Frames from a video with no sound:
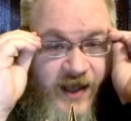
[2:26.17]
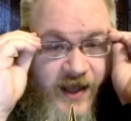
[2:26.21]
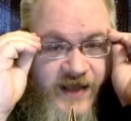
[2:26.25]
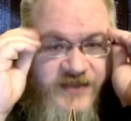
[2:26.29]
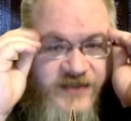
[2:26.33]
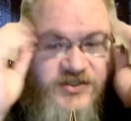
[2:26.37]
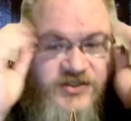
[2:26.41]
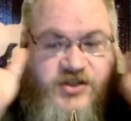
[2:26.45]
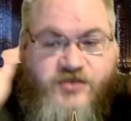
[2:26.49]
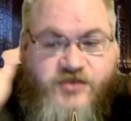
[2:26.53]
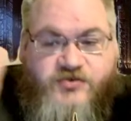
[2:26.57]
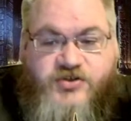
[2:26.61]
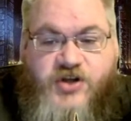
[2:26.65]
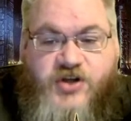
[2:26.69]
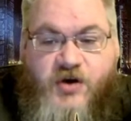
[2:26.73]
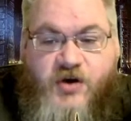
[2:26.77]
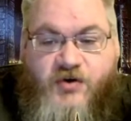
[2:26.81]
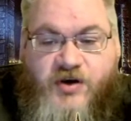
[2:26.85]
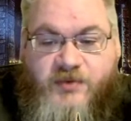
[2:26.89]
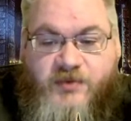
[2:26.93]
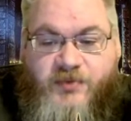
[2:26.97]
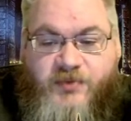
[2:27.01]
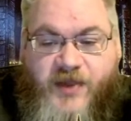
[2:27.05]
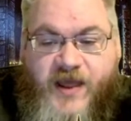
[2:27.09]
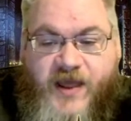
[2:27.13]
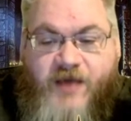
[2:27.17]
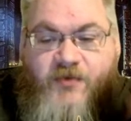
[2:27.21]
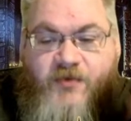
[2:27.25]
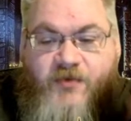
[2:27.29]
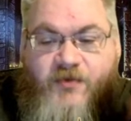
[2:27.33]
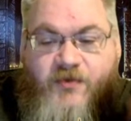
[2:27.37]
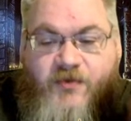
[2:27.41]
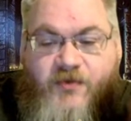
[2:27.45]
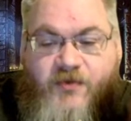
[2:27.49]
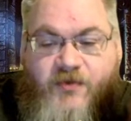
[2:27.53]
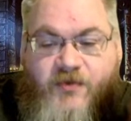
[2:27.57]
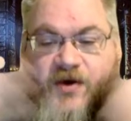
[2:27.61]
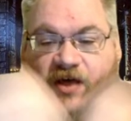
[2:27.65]
uh, so there was no one to play
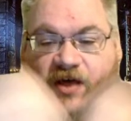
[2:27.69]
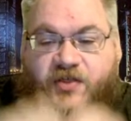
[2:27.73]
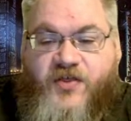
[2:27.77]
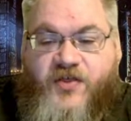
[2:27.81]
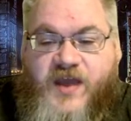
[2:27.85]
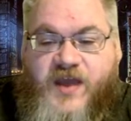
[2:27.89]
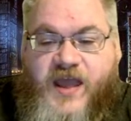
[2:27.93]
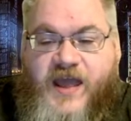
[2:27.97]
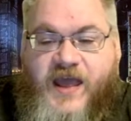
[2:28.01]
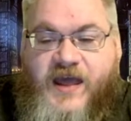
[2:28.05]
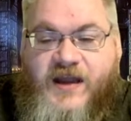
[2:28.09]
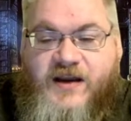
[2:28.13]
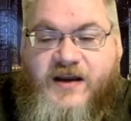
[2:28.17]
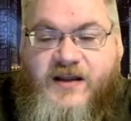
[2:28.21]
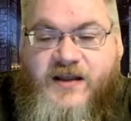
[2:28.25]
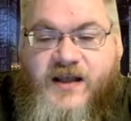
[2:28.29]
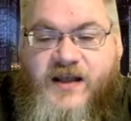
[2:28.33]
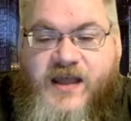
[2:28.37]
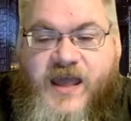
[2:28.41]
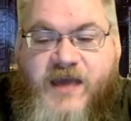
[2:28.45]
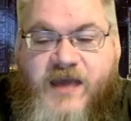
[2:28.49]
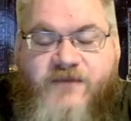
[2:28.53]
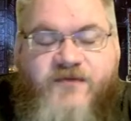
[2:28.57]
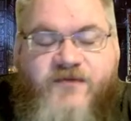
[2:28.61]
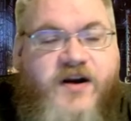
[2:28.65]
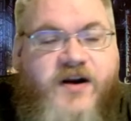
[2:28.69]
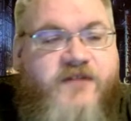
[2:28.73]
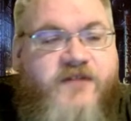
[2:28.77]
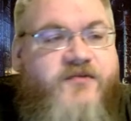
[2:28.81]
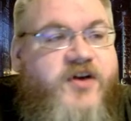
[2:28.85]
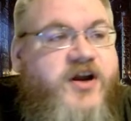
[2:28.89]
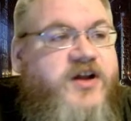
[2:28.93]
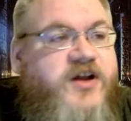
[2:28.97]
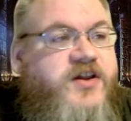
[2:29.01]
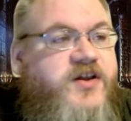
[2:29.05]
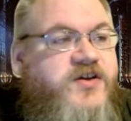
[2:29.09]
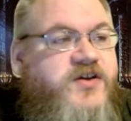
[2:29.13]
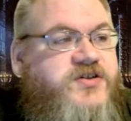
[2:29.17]
with, and it came very, very
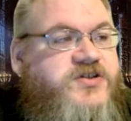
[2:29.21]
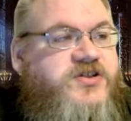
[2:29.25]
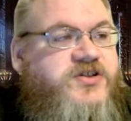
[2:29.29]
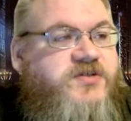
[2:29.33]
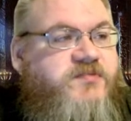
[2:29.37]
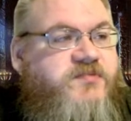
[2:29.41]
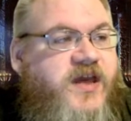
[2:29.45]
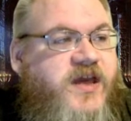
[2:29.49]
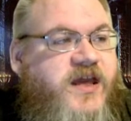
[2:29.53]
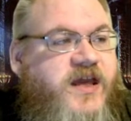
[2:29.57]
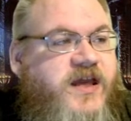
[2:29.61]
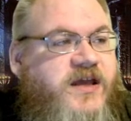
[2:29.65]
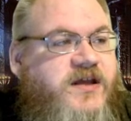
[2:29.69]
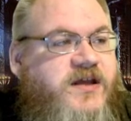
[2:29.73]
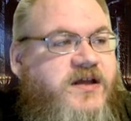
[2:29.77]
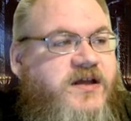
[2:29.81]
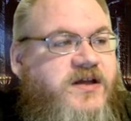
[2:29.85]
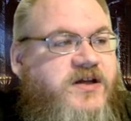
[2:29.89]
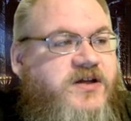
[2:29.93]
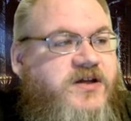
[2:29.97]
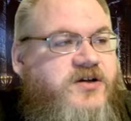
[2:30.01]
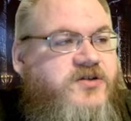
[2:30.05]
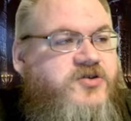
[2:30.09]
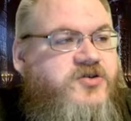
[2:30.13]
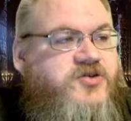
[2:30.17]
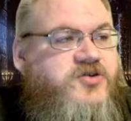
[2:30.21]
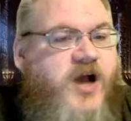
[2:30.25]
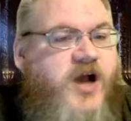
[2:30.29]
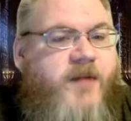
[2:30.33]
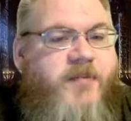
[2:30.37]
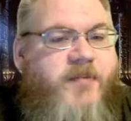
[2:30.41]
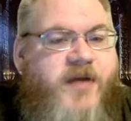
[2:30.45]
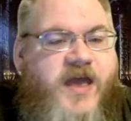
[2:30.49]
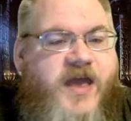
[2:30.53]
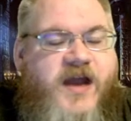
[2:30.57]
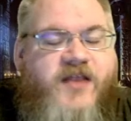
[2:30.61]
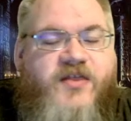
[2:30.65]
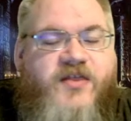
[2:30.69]
close to me
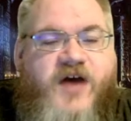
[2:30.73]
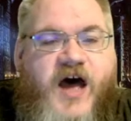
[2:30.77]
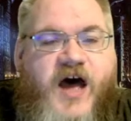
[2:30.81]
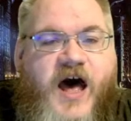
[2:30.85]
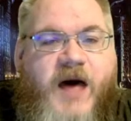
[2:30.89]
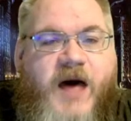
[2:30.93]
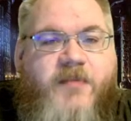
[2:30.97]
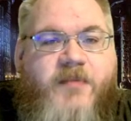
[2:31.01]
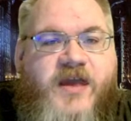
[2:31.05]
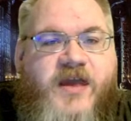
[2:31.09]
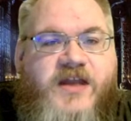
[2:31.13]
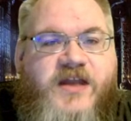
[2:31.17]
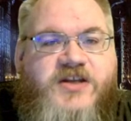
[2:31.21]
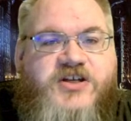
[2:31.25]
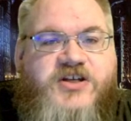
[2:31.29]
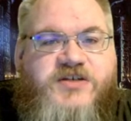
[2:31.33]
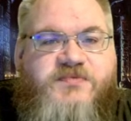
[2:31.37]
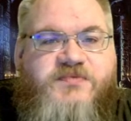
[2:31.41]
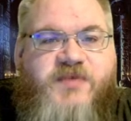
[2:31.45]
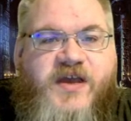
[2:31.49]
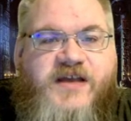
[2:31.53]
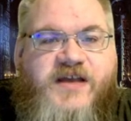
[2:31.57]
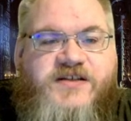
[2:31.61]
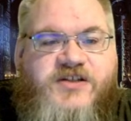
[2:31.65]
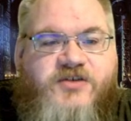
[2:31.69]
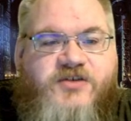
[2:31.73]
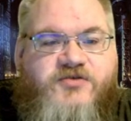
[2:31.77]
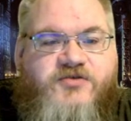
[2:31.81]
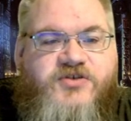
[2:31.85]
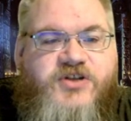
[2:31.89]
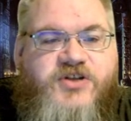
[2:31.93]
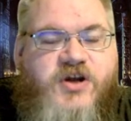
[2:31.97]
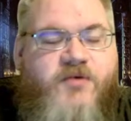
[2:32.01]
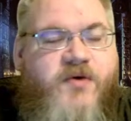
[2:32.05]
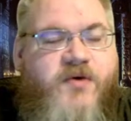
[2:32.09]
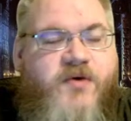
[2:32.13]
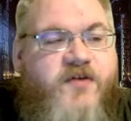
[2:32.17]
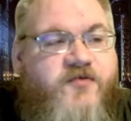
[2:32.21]
dropping out of the hobby just because there was
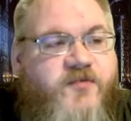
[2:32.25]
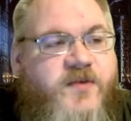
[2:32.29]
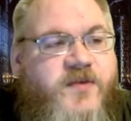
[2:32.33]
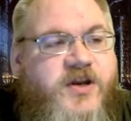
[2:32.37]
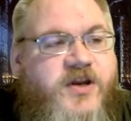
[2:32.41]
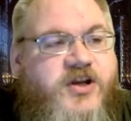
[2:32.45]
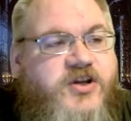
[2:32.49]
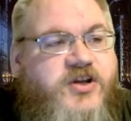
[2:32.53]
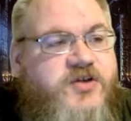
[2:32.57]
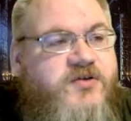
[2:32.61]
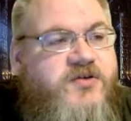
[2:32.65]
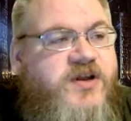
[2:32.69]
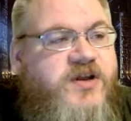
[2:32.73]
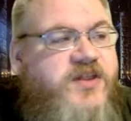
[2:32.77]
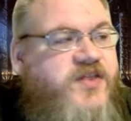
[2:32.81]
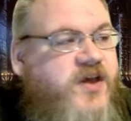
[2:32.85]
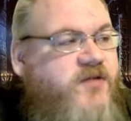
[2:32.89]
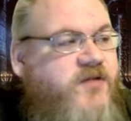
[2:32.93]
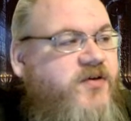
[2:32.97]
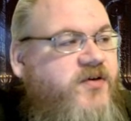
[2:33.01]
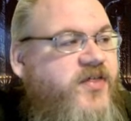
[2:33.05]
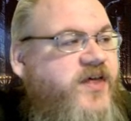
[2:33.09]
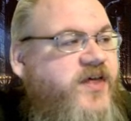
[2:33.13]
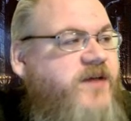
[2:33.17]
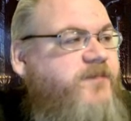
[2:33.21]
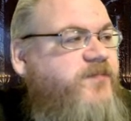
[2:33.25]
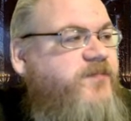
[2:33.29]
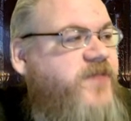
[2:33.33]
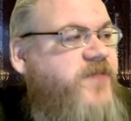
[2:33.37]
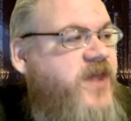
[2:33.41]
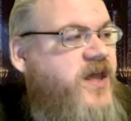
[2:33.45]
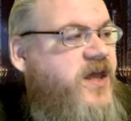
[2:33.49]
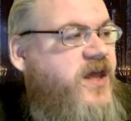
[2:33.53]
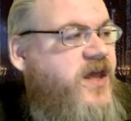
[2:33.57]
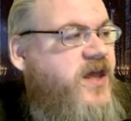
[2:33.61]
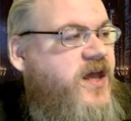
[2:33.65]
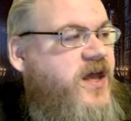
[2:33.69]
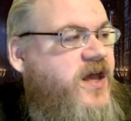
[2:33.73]
no way for me to do anything with it.
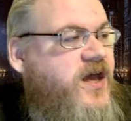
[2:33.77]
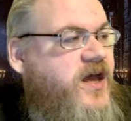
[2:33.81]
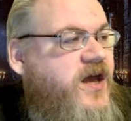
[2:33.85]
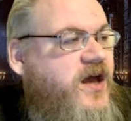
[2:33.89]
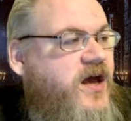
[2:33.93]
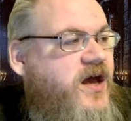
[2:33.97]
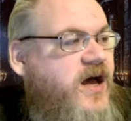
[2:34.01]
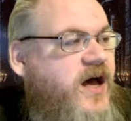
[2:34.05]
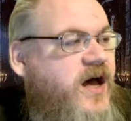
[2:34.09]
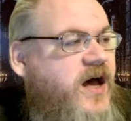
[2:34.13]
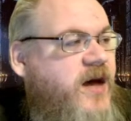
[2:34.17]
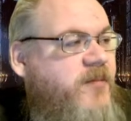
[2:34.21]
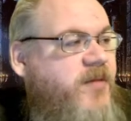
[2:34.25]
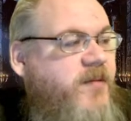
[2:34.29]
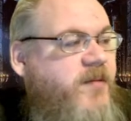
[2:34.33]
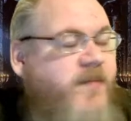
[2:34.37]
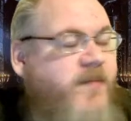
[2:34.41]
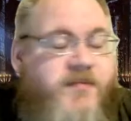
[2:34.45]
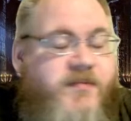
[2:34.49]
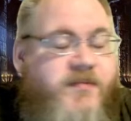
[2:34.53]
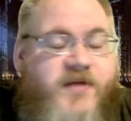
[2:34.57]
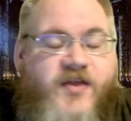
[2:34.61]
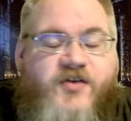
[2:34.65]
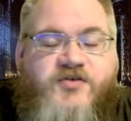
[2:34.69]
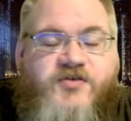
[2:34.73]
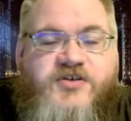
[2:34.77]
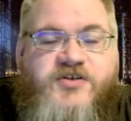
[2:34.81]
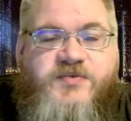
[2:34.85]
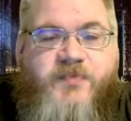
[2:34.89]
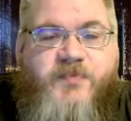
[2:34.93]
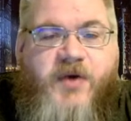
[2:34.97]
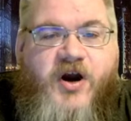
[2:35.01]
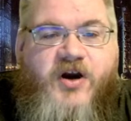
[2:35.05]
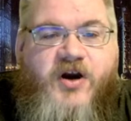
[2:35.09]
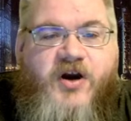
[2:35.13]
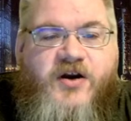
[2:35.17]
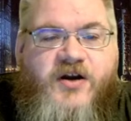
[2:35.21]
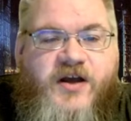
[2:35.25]
Uh, but my mother was
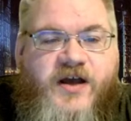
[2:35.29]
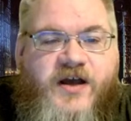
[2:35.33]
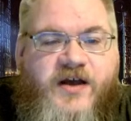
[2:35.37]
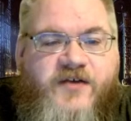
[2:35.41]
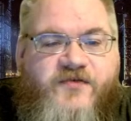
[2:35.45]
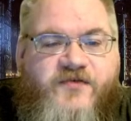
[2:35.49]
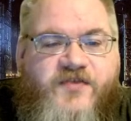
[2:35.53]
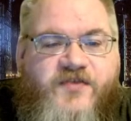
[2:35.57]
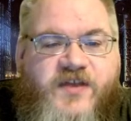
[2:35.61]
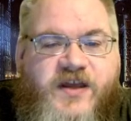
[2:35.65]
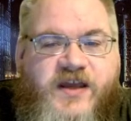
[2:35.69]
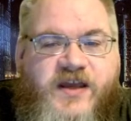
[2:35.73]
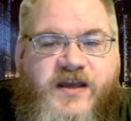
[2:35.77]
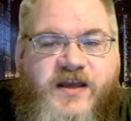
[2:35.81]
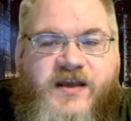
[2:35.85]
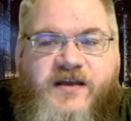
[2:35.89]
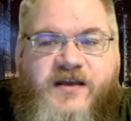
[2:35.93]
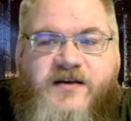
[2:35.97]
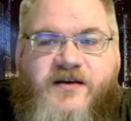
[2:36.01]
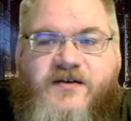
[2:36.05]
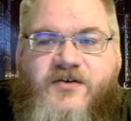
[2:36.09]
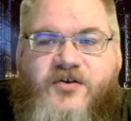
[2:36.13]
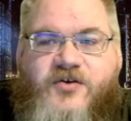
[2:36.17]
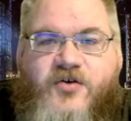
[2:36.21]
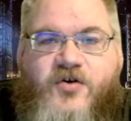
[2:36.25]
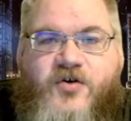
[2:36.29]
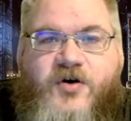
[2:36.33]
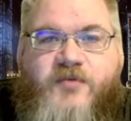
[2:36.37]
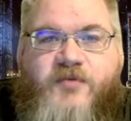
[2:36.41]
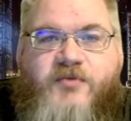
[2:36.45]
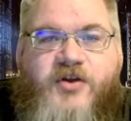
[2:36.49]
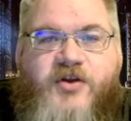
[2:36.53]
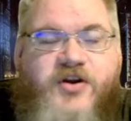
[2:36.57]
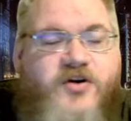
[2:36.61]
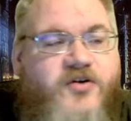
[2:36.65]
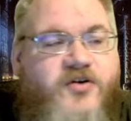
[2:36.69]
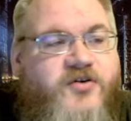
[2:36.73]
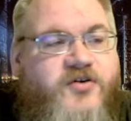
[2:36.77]
part of the
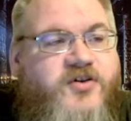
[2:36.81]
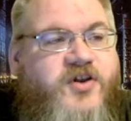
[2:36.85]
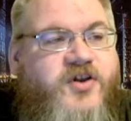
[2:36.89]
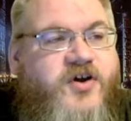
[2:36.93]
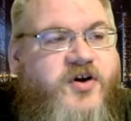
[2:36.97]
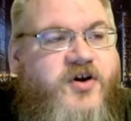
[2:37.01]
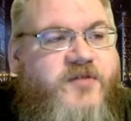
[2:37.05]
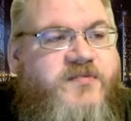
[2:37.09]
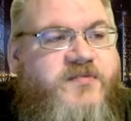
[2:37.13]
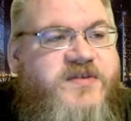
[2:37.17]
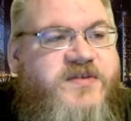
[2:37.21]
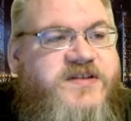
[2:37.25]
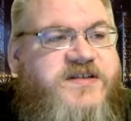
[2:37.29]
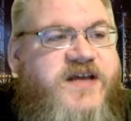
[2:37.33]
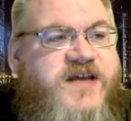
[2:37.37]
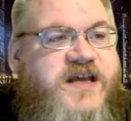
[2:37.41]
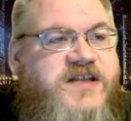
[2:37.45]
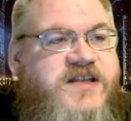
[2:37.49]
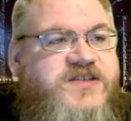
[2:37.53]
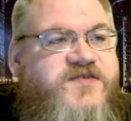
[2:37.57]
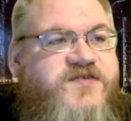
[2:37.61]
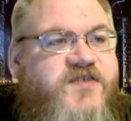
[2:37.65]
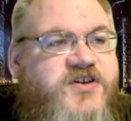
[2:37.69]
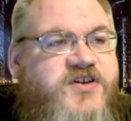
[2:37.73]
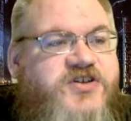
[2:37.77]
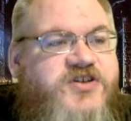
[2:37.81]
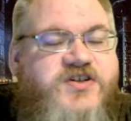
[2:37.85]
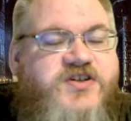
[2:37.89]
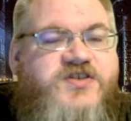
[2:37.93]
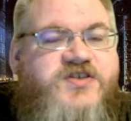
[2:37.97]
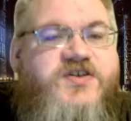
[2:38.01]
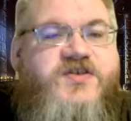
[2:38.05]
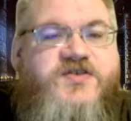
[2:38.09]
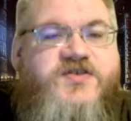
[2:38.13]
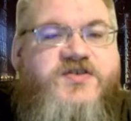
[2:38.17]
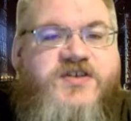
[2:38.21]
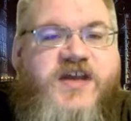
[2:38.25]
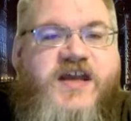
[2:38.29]
Norman, Oklahoma Science Fiction
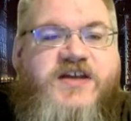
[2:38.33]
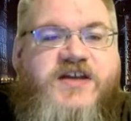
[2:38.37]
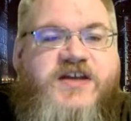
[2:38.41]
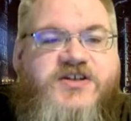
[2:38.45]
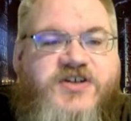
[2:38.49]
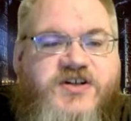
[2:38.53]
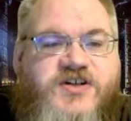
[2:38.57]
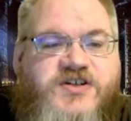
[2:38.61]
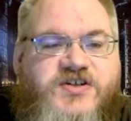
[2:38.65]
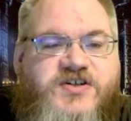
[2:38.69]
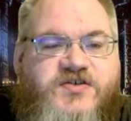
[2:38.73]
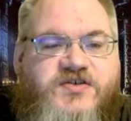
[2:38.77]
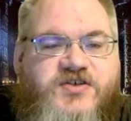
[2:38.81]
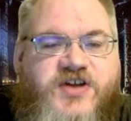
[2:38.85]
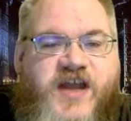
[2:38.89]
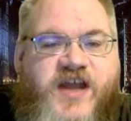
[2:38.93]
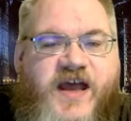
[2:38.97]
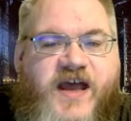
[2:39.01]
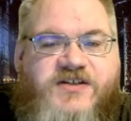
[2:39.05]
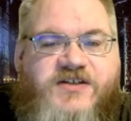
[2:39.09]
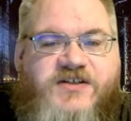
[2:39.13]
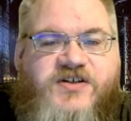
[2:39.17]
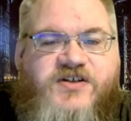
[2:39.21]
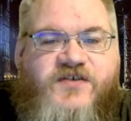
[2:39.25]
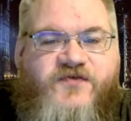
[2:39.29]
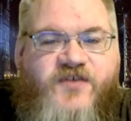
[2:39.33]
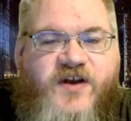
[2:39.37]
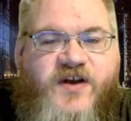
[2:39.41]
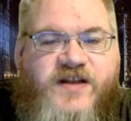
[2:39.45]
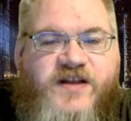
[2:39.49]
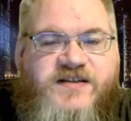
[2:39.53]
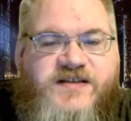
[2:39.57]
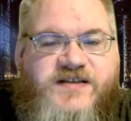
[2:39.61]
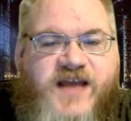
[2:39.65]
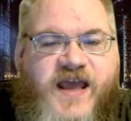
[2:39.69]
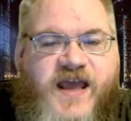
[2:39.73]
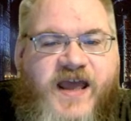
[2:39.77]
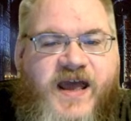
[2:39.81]
Association, so she asked her
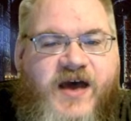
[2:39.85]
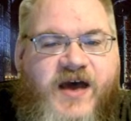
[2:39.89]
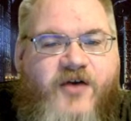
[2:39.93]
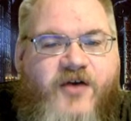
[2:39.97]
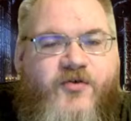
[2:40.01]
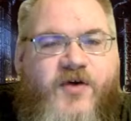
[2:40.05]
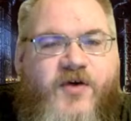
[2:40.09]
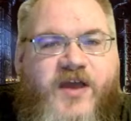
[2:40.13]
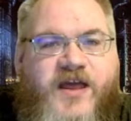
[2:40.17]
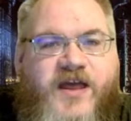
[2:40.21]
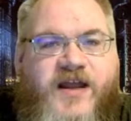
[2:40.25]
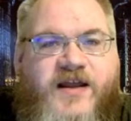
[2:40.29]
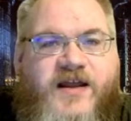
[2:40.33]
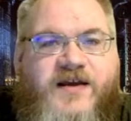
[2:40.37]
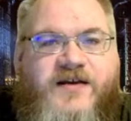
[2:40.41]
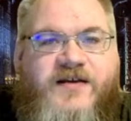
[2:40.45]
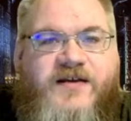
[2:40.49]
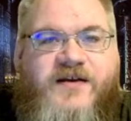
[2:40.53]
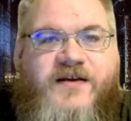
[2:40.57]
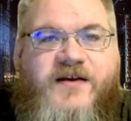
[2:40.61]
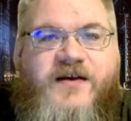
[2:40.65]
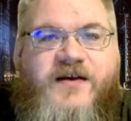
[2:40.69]
friends, "Hey, how do I get a